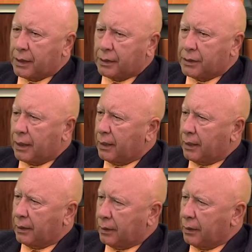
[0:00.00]
outside of
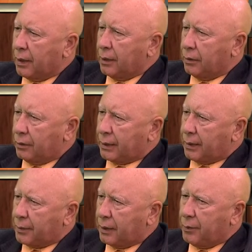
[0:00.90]
that, like
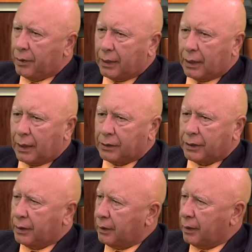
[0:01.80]
Northampton Community College?
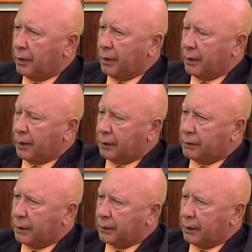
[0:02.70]
Anything
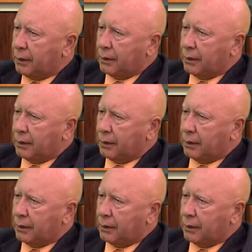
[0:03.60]
else like that?